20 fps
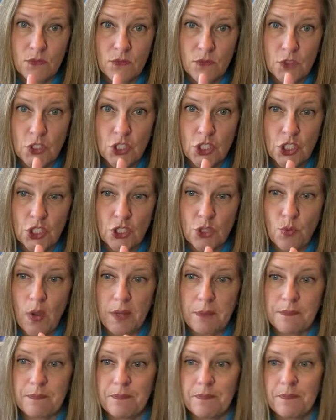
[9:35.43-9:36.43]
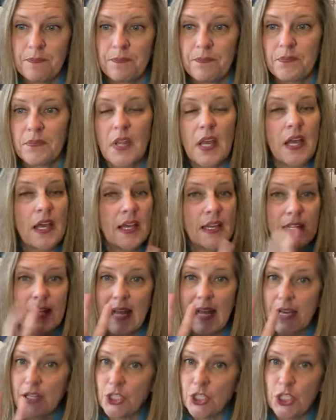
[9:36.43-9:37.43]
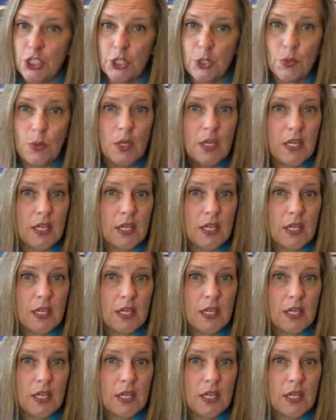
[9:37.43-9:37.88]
Just one. Not 2,